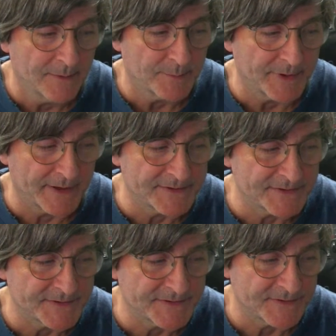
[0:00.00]

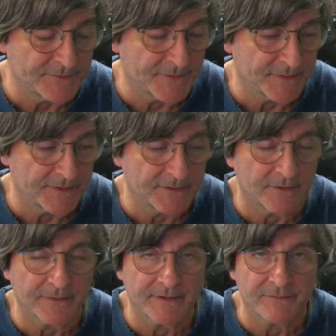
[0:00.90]
BATC feed
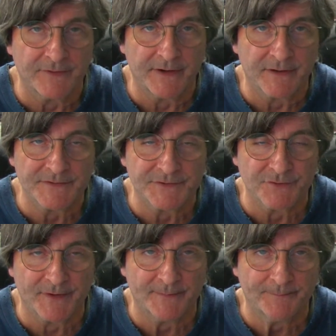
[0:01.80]
on their video
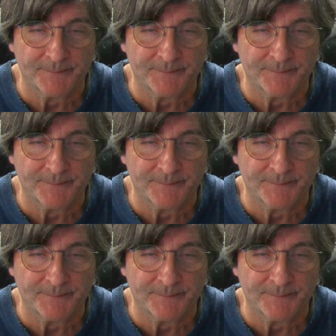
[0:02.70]
server,